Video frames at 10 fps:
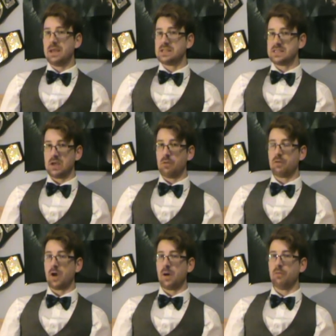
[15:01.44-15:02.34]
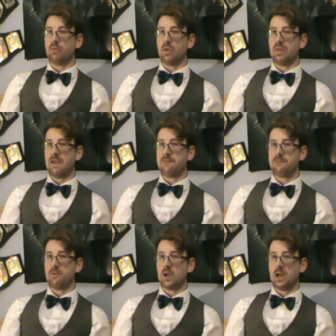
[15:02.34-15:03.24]
itself comes with a
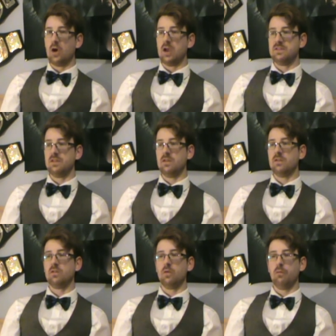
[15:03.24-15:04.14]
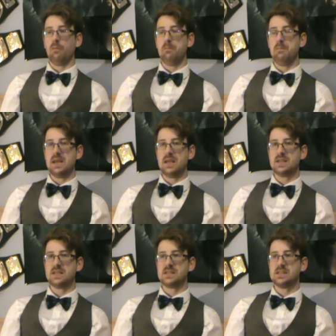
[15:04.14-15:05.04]
fully licensed sort of mid
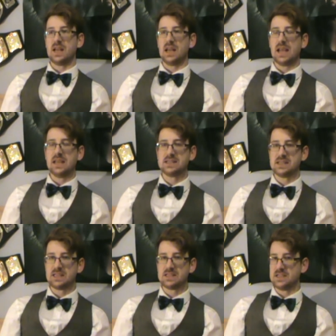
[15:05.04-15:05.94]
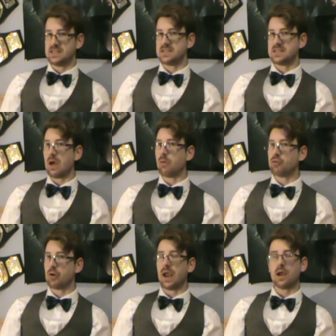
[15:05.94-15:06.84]
to late 60s
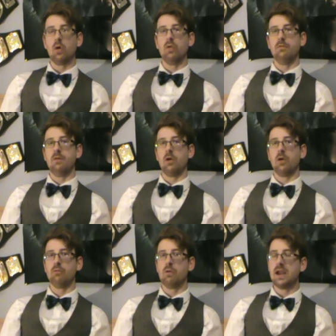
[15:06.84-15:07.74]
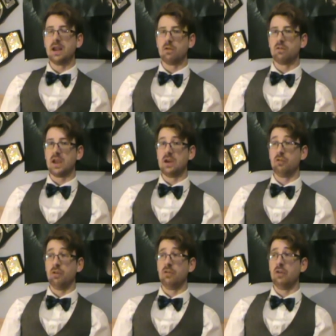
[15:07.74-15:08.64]
soundtrack on the various radio
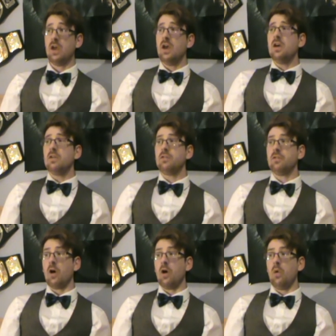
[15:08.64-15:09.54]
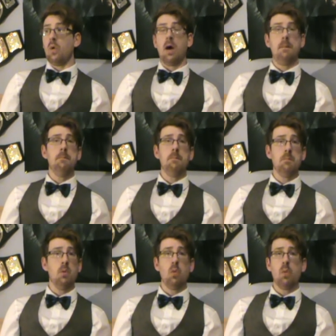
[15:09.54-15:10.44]
stations. So I'm
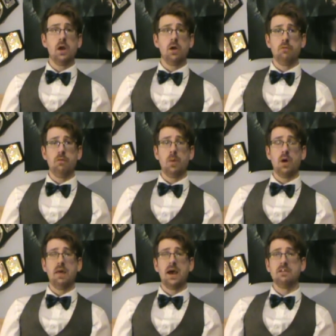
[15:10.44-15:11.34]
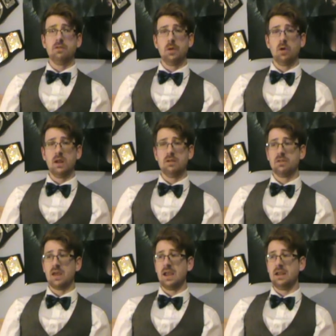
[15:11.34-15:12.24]
more won over by that, to be
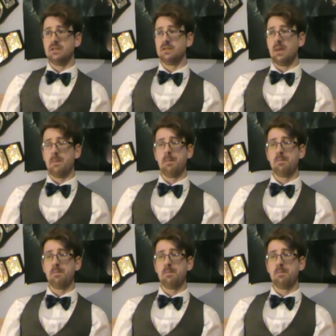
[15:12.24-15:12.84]
honest. That is a